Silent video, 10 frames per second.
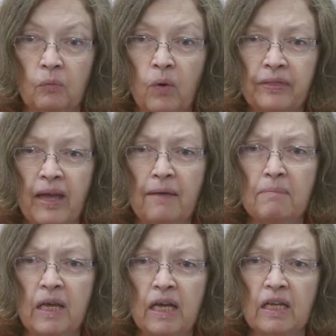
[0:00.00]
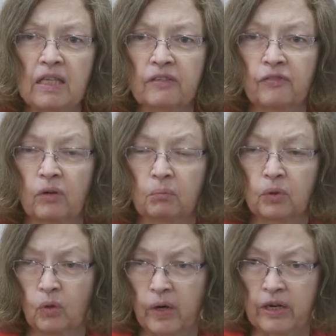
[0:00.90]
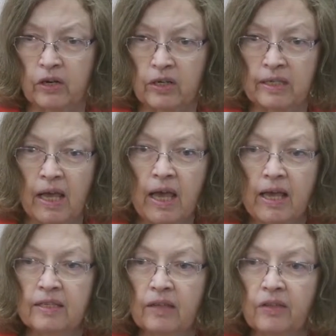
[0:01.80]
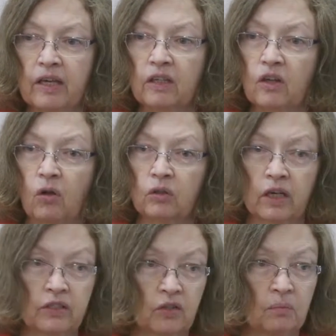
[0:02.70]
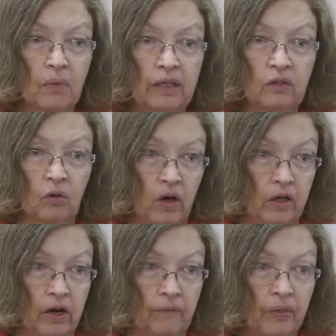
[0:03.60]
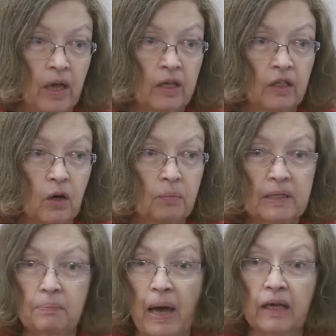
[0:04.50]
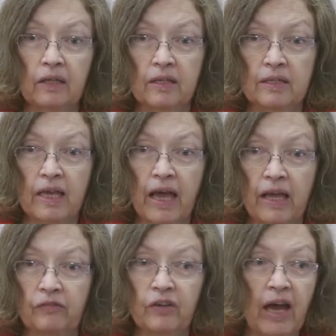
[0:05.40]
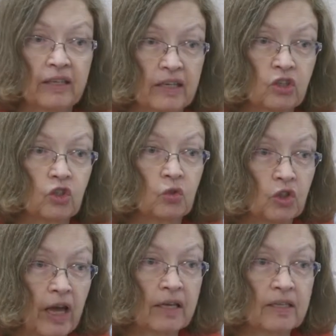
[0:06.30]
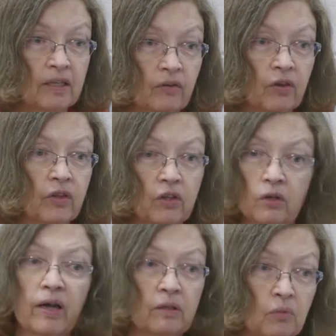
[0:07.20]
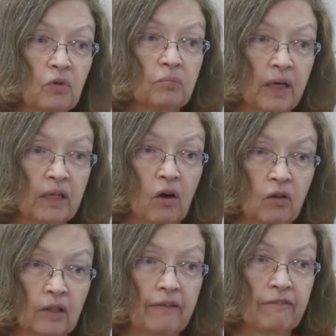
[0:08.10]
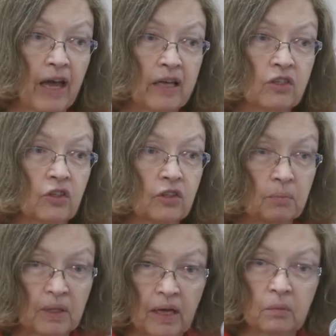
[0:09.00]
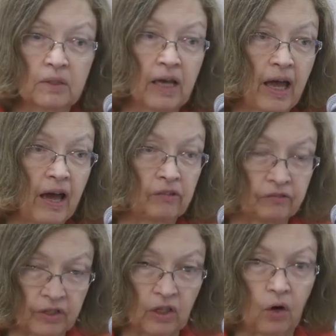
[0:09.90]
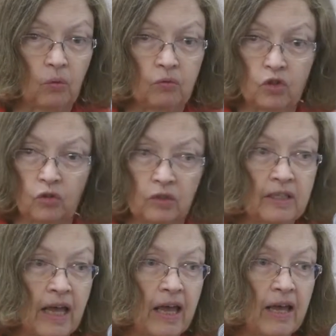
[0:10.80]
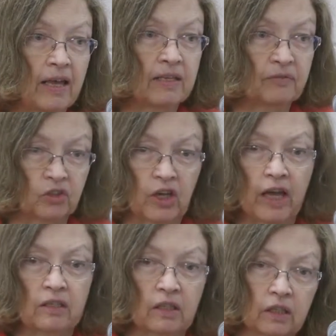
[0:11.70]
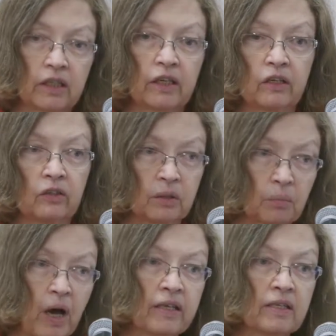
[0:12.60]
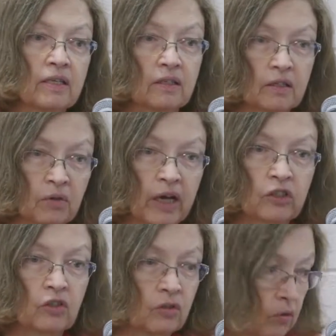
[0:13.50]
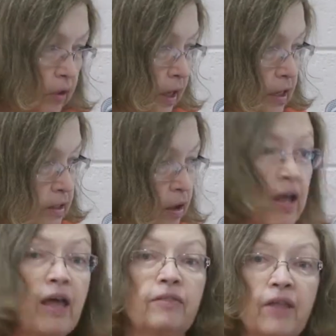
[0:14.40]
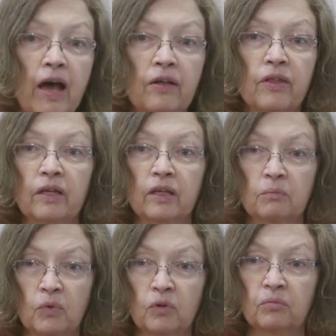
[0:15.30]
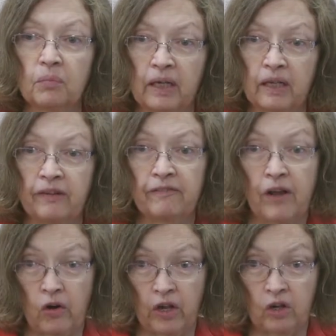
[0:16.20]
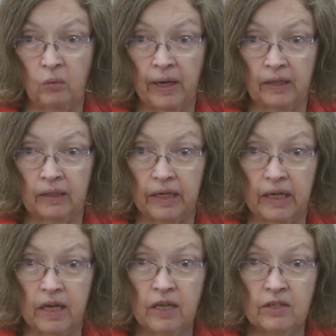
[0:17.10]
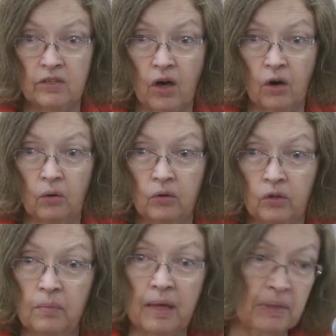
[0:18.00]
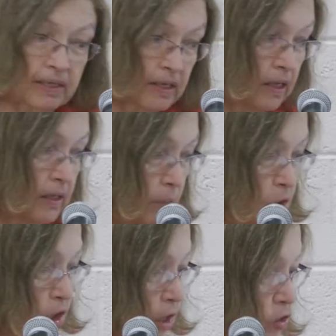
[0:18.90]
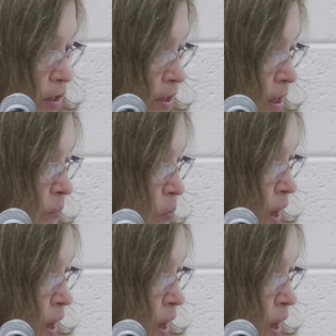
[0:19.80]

And what that means for employers is that they can hold on to their money longer. You know, because back in the day, if you had to issue checks and everything, you had to move money a whole lot faster to be able to have, you know, certain days for checks to clear and deposits to register and all that kind of stuff. Now they can move money very quickly. So you may be seeing some changes in